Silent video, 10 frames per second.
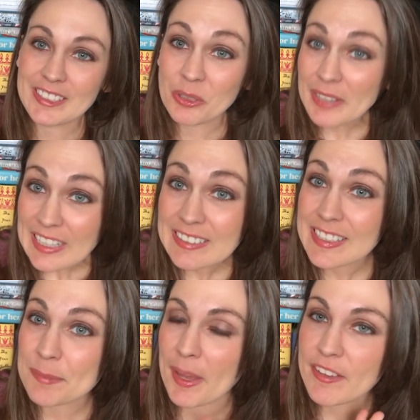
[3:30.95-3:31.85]
so next
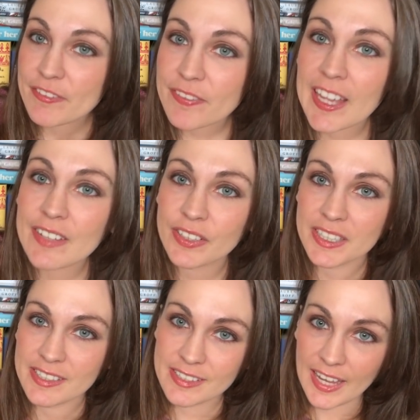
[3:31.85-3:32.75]
is my
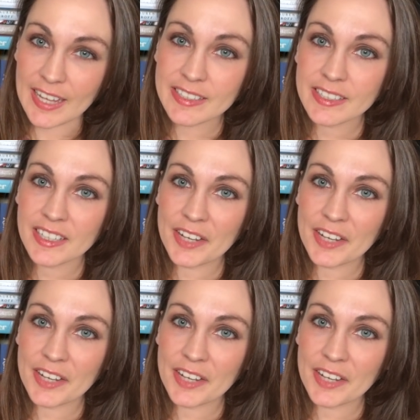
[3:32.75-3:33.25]
favorite set